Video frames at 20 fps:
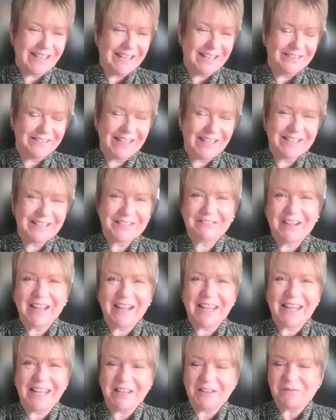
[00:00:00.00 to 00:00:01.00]
Neil. That's
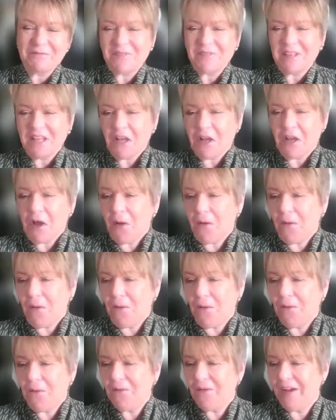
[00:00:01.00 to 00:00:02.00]
great.
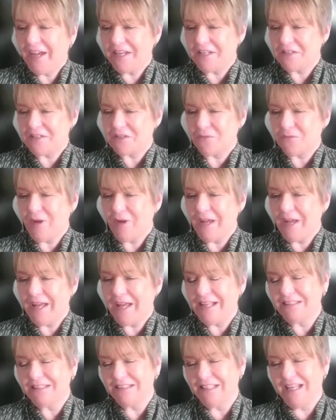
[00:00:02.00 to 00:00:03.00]
All right.
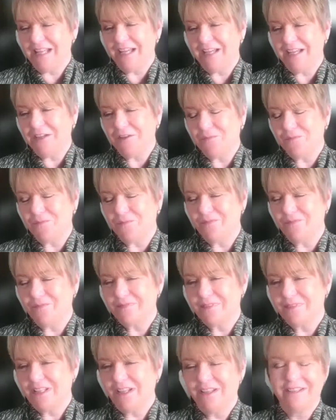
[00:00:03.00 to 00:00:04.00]
Wow.
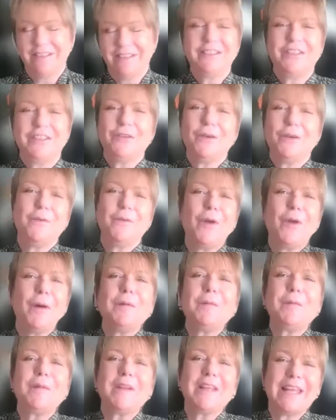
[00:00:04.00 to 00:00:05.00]
You are
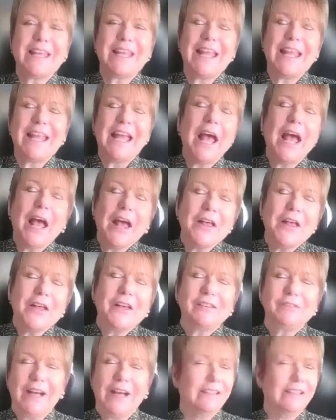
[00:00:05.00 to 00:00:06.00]
probably,
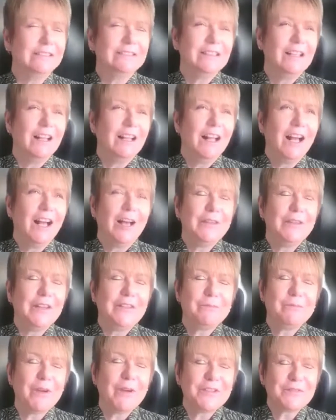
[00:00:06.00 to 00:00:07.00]
well, I
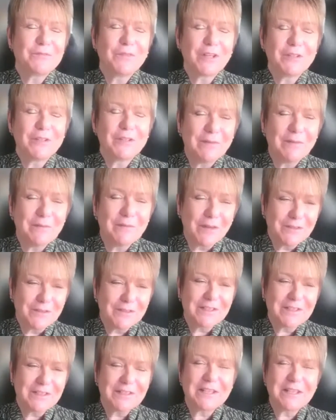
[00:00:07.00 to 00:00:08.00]
mean, one of my
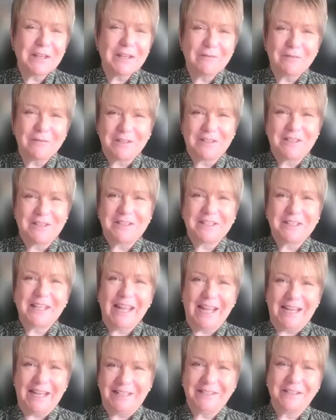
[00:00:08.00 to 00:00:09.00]
most distinguished
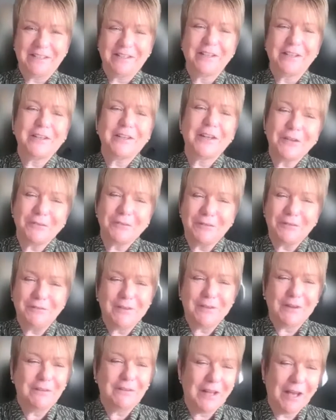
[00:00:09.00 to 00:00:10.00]
guests, and I know you're a
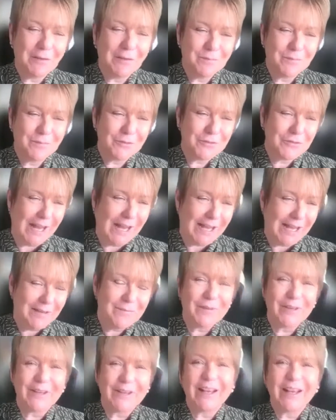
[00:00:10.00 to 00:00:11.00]
very humble chap,
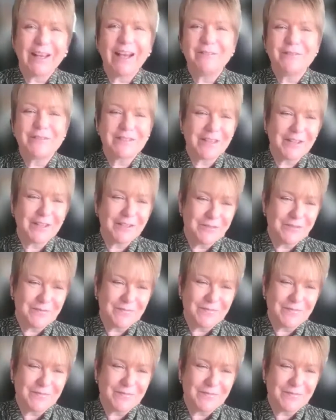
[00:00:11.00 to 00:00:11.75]
but I'm so